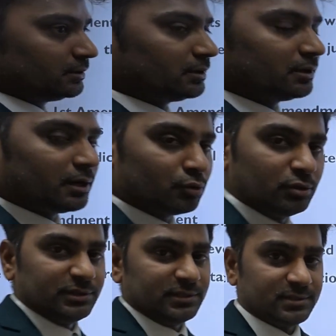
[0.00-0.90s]
Not only
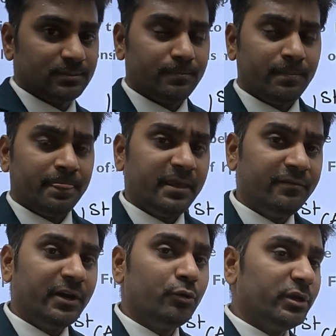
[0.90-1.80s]
this, even
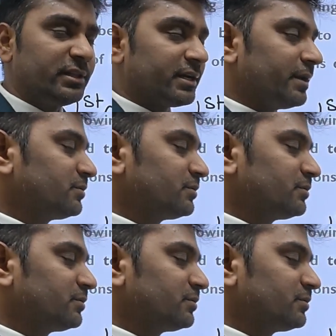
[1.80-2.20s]
during the times of